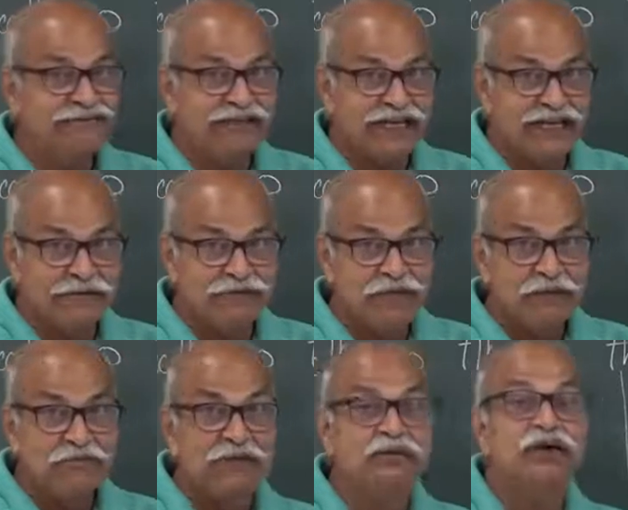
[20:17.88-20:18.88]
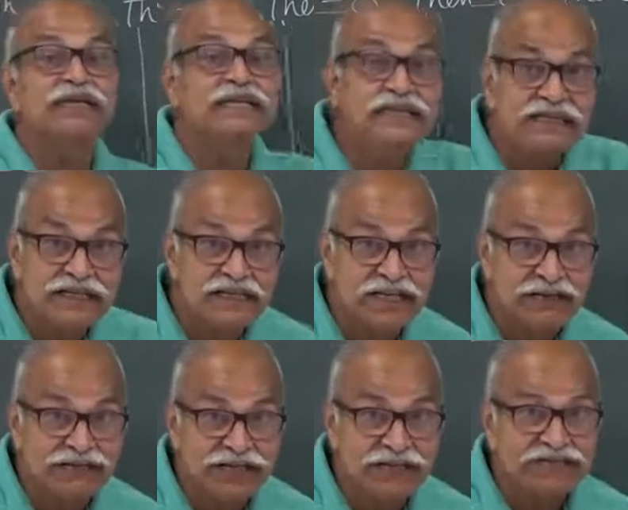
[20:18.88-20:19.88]
frame, but what is
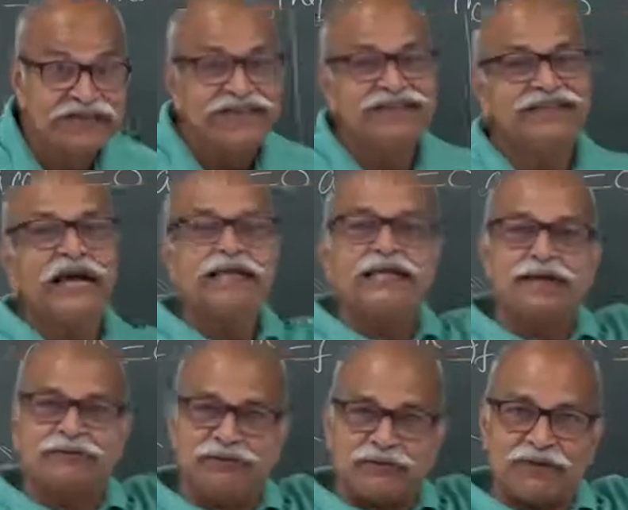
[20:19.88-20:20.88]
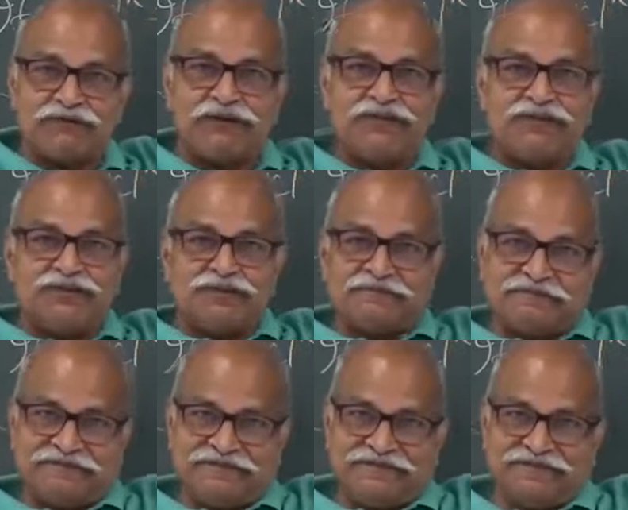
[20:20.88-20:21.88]
inertial frame? That comes from the first law.
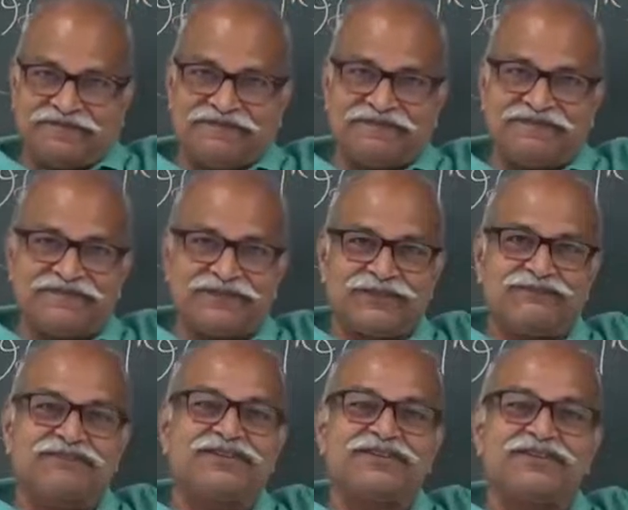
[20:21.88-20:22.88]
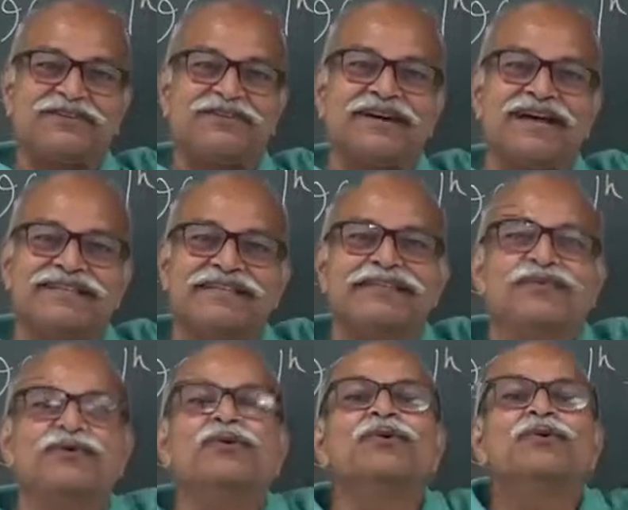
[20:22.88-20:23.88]
So, first law has
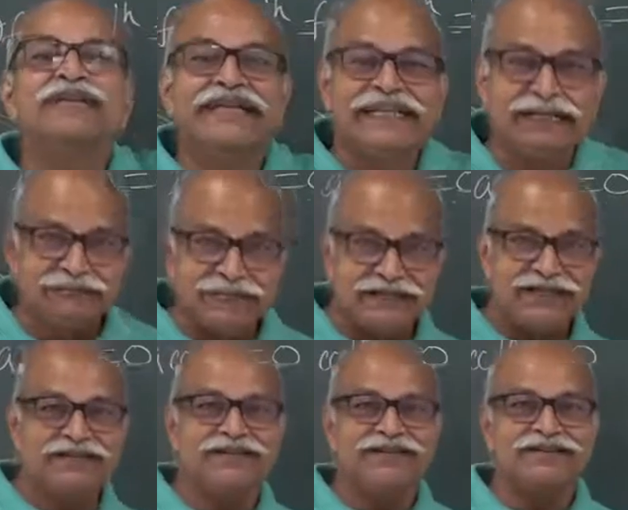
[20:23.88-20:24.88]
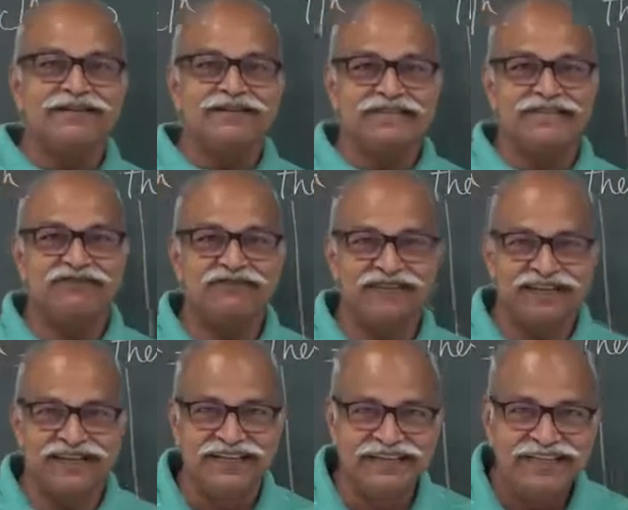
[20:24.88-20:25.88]
its own independent
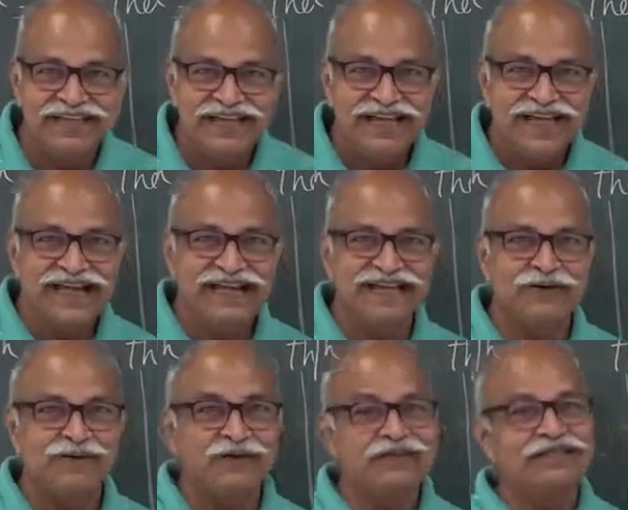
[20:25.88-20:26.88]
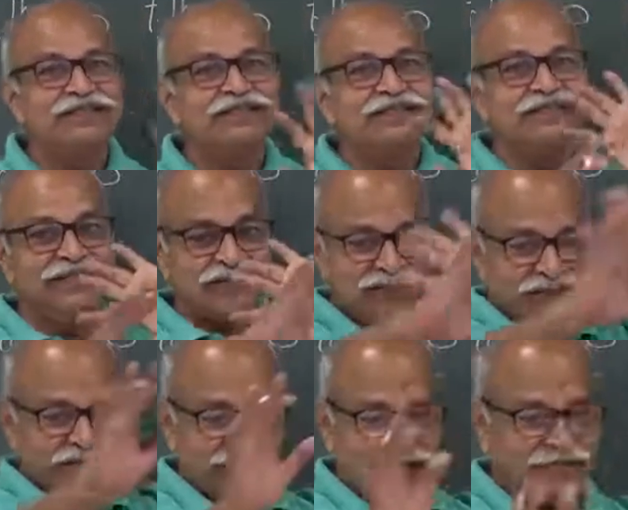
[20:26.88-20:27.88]
significance, and once the
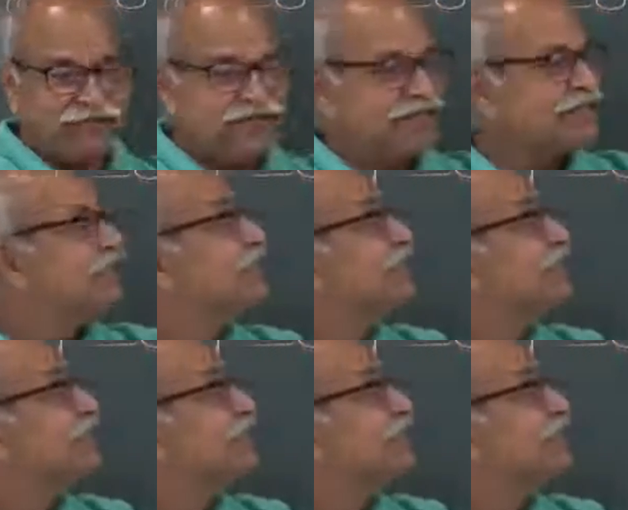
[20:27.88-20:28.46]
inertial frame is